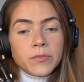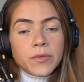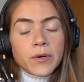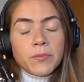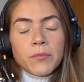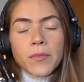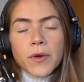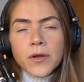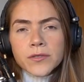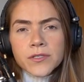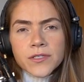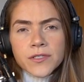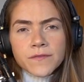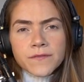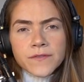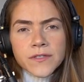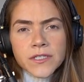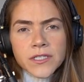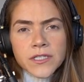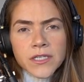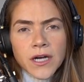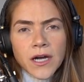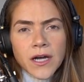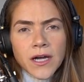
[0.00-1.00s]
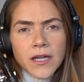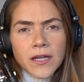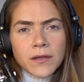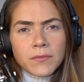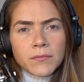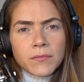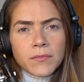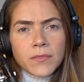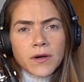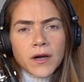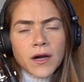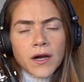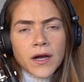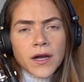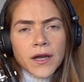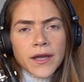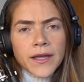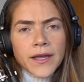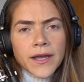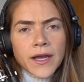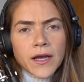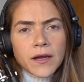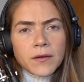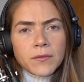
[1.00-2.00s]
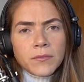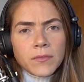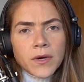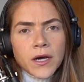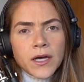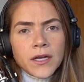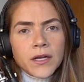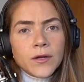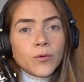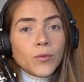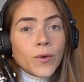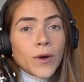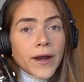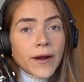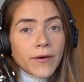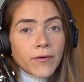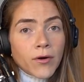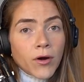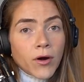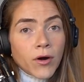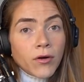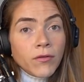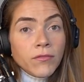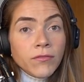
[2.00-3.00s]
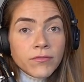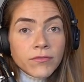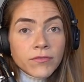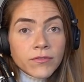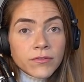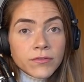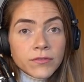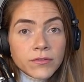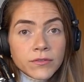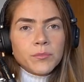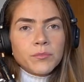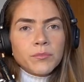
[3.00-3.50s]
but most of the time I am unaware of.